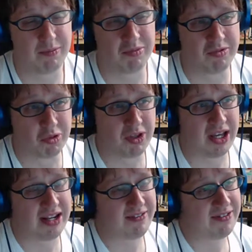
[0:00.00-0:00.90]
Gruul
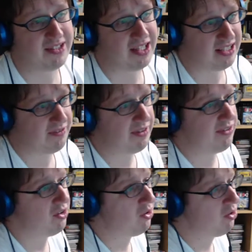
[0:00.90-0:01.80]
had a slightly
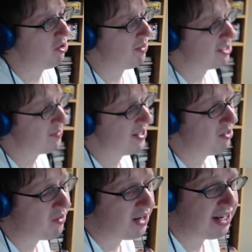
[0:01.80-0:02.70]
favored Oko matchup? I don't
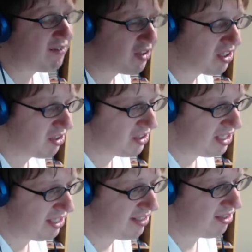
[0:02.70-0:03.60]
know. I haven't looked at all the
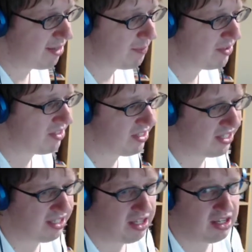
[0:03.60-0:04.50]
detail yet, but just
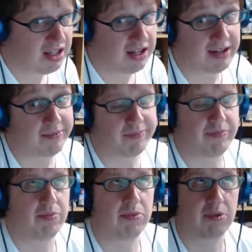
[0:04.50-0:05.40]

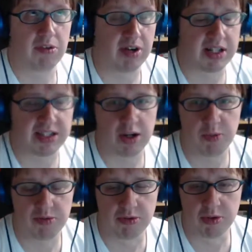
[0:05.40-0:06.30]
Christ, I hope
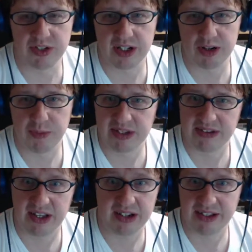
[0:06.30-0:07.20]
Gruul's not our best
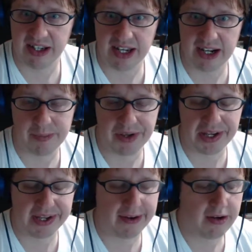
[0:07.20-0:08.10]
deck because I hated
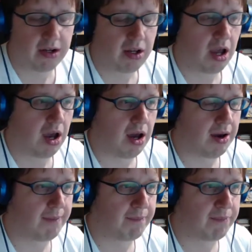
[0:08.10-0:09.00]
playing it.
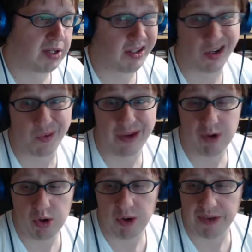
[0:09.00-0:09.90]
But we have
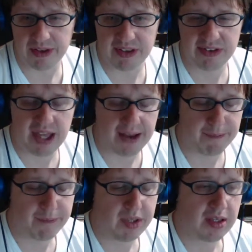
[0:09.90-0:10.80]
Oko thing with that.
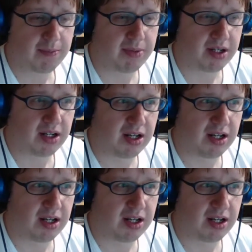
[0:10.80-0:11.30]
But